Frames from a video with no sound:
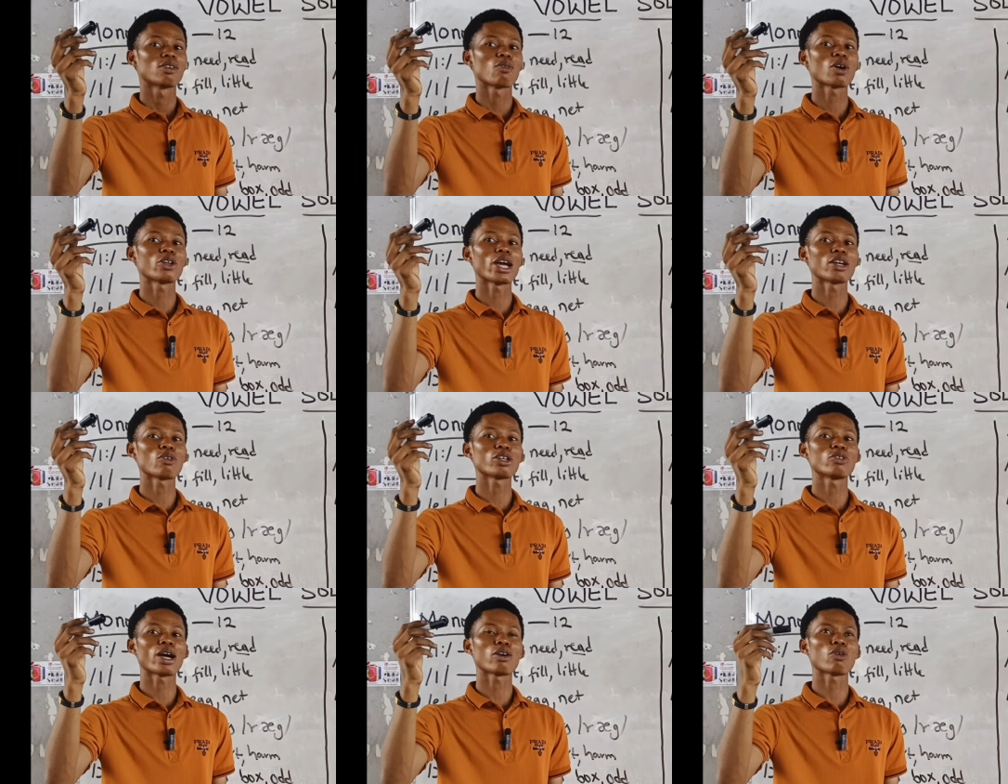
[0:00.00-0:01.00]
what
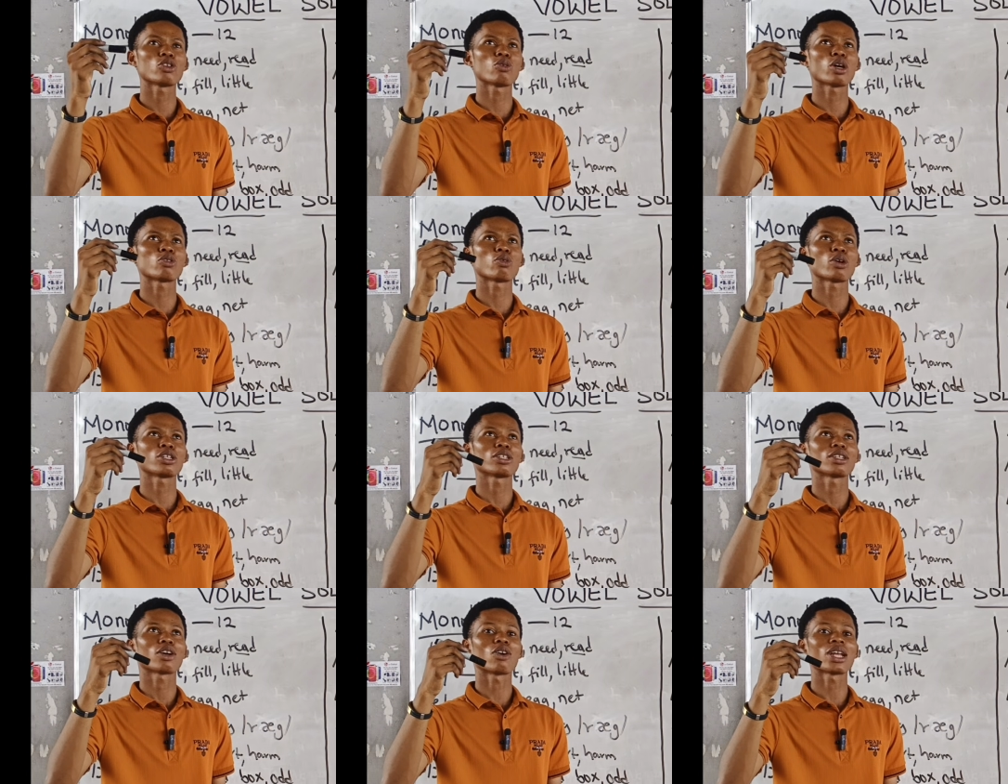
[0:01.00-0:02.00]

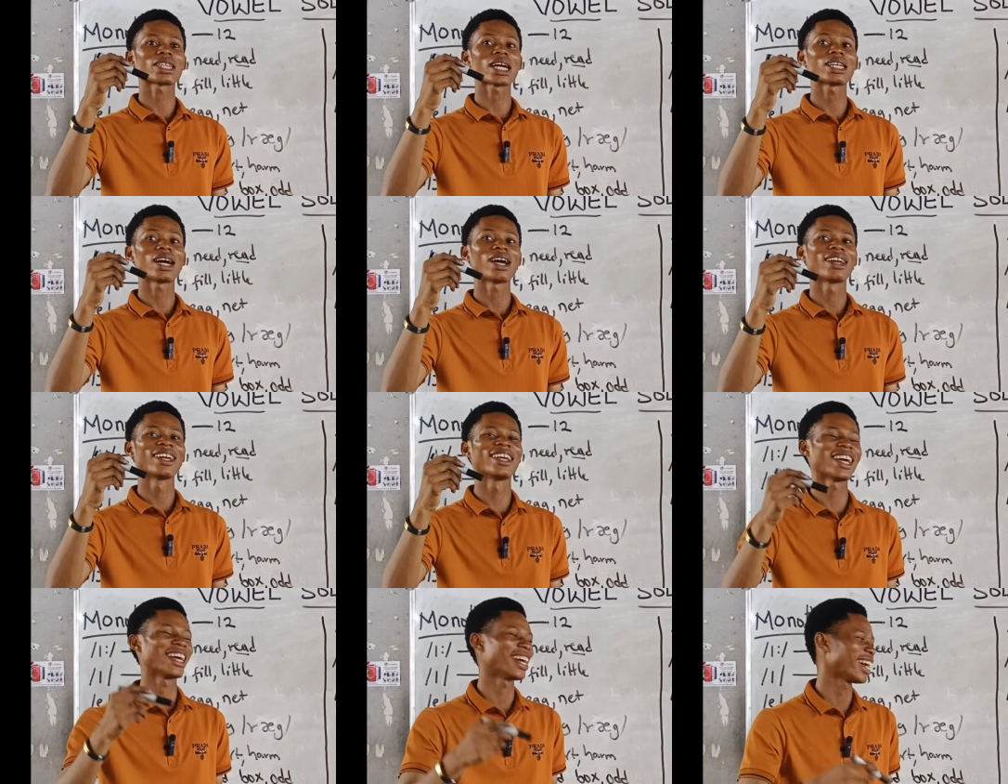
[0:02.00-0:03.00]
correcter than
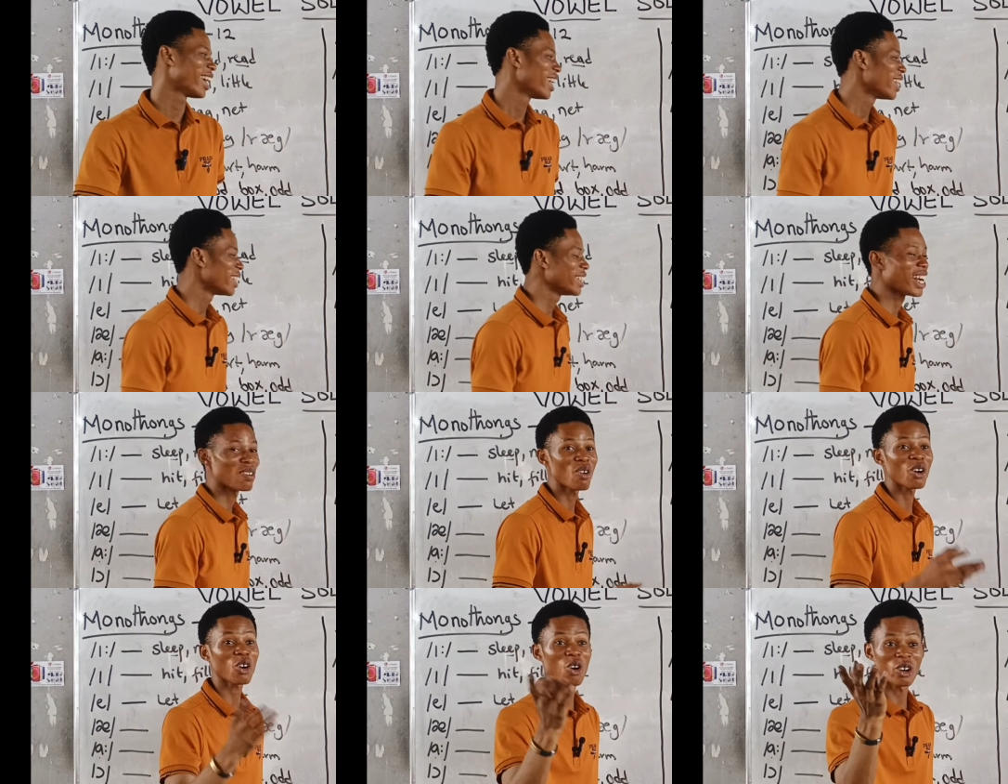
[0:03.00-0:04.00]
they are
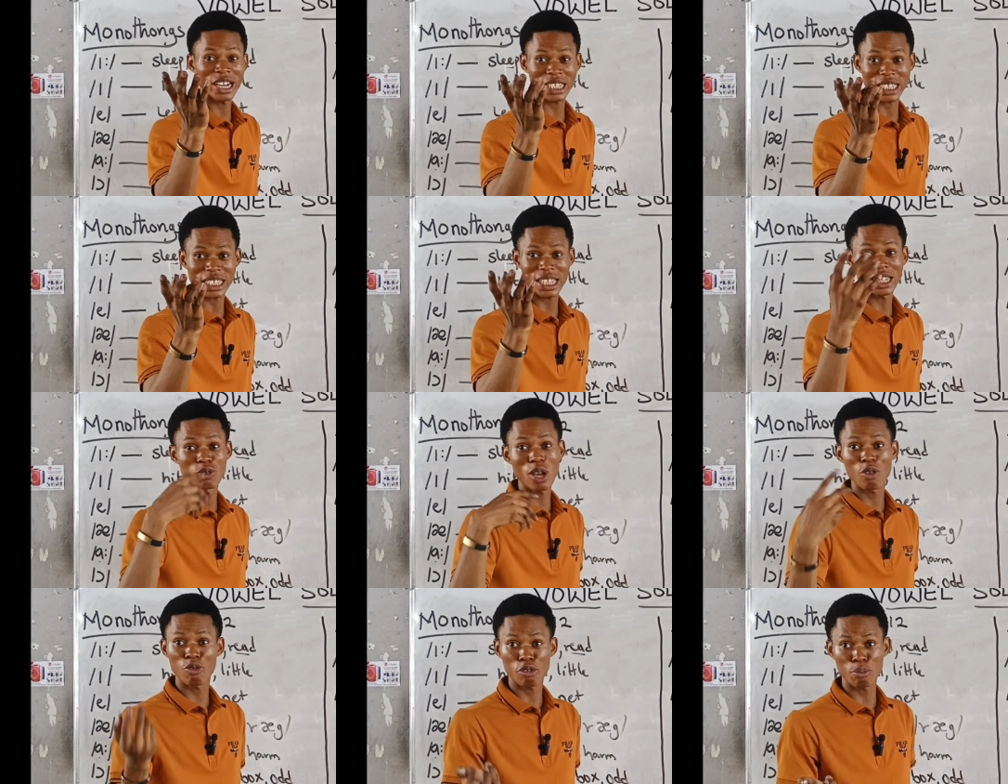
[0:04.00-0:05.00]
more correct than the way
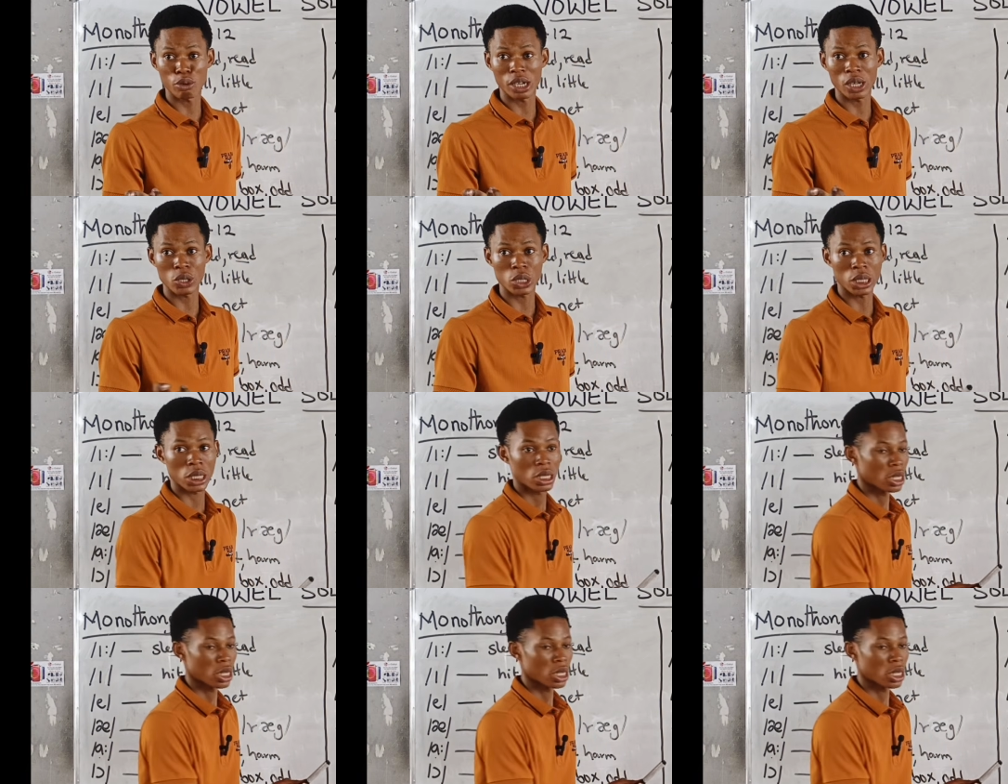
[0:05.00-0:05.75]
we even pronounce it.